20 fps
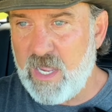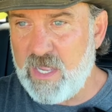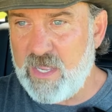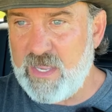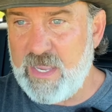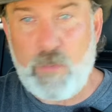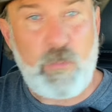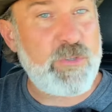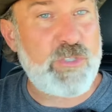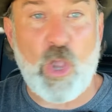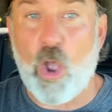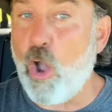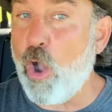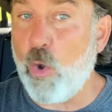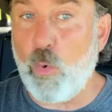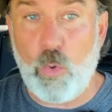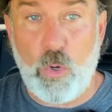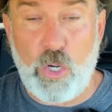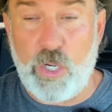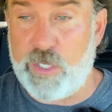it was
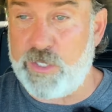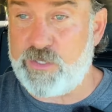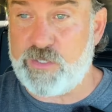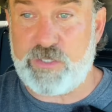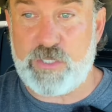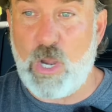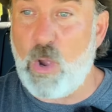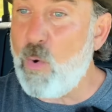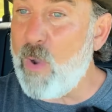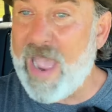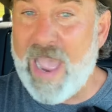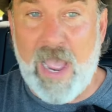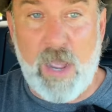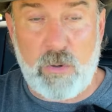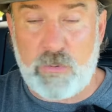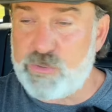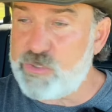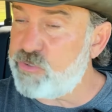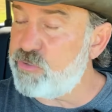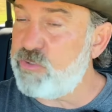all woods. No
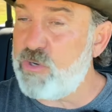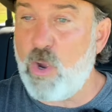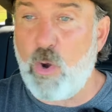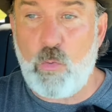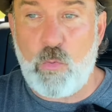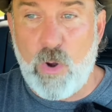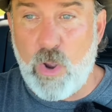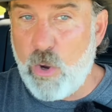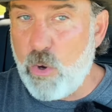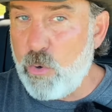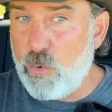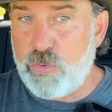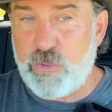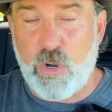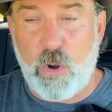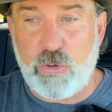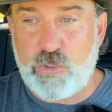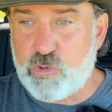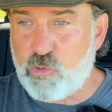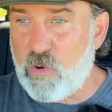house, no road,
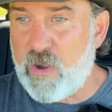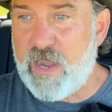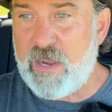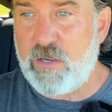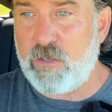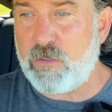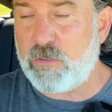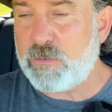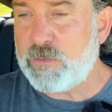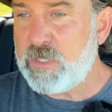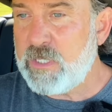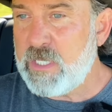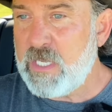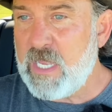no trail.